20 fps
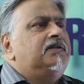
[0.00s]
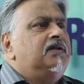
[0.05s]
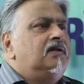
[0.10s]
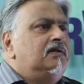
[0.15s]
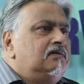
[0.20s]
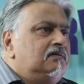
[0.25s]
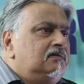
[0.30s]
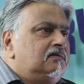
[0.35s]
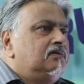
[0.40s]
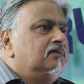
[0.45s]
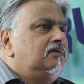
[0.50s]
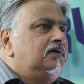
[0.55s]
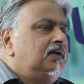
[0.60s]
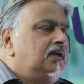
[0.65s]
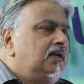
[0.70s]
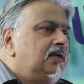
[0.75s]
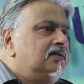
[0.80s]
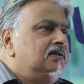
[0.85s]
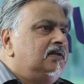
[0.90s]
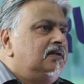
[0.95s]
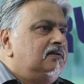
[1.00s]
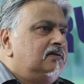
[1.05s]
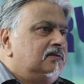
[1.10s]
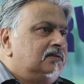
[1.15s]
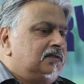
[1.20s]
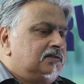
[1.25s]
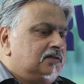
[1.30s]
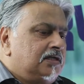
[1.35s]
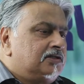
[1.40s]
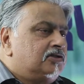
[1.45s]
then 2 idlis and
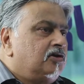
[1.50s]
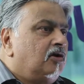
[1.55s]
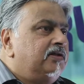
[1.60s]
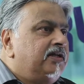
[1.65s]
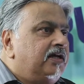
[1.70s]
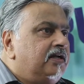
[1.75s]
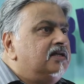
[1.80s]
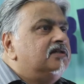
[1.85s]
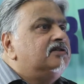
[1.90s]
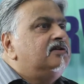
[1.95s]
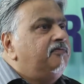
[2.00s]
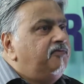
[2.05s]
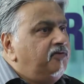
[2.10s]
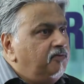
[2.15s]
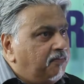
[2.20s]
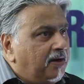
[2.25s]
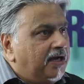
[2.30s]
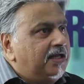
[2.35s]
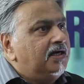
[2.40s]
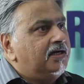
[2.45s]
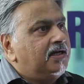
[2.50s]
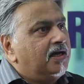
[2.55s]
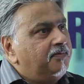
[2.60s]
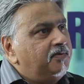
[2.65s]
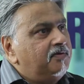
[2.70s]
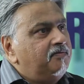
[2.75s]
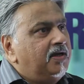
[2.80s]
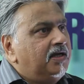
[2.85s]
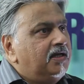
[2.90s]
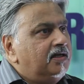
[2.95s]
that's all there is. If you pile it up
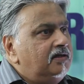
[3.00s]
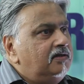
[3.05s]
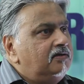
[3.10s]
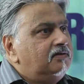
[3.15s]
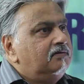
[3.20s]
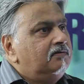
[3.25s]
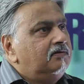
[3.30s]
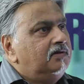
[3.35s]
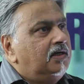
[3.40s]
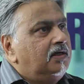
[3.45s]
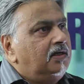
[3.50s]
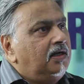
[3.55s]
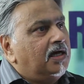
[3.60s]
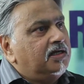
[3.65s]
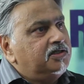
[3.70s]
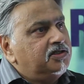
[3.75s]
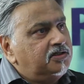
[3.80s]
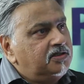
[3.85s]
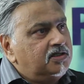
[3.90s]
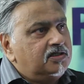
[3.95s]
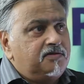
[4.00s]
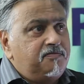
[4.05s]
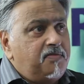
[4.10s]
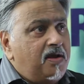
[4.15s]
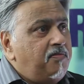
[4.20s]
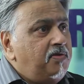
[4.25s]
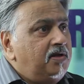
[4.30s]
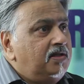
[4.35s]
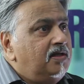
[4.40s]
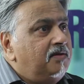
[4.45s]
and make it into a larger dish,
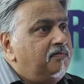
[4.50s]
maybe they